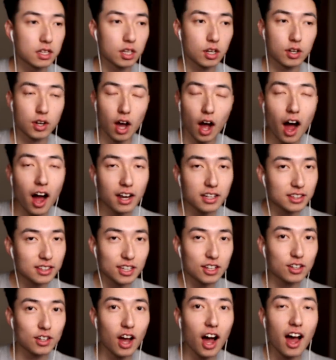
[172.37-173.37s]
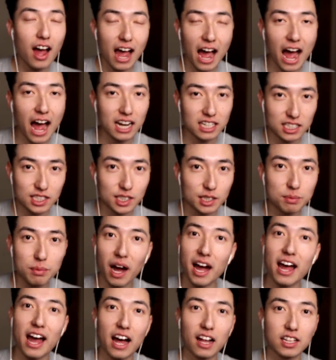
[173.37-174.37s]
they're not actually
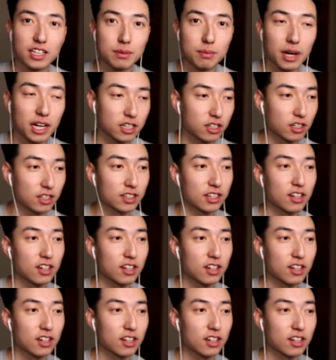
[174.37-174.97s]
by Alan Becker.